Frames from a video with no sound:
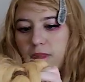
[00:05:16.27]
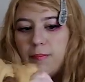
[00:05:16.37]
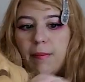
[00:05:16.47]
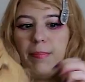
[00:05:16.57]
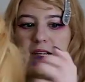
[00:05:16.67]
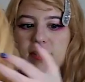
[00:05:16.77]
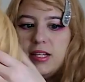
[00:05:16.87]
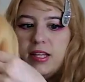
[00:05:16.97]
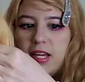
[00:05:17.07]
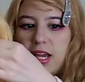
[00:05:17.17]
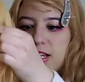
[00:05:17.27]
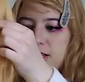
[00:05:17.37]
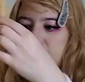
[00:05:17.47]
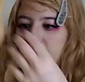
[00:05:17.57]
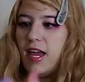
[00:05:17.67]
But basically
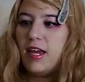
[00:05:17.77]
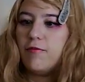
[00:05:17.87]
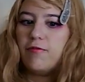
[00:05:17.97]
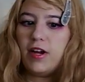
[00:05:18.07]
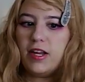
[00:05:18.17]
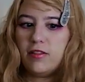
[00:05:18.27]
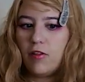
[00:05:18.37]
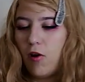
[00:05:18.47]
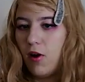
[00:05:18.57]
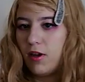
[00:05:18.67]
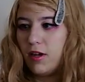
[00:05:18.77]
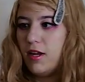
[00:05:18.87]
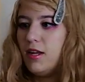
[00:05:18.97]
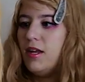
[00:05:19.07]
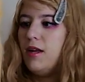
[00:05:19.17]
it's a very long
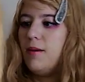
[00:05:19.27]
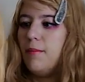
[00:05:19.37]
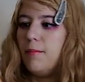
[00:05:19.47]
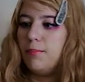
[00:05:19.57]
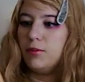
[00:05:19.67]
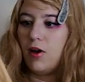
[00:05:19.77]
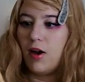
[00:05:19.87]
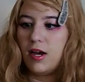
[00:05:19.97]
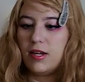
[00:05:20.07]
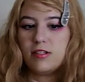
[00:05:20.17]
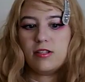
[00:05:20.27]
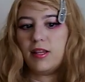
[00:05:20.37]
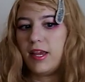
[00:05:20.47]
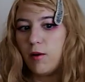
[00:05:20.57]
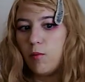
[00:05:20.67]
blonde
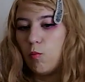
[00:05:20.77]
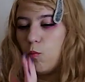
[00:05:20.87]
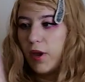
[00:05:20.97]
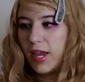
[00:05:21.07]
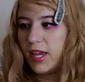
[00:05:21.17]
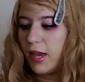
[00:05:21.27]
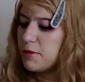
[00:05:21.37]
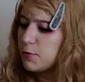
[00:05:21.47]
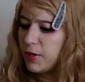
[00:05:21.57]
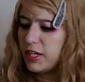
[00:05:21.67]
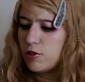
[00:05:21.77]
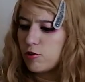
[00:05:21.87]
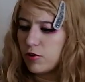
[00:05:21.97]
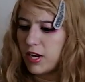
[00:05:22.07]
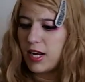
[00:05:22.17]
like wig. It was pretty
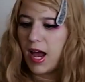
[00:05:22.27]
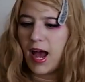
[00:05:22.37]
straight.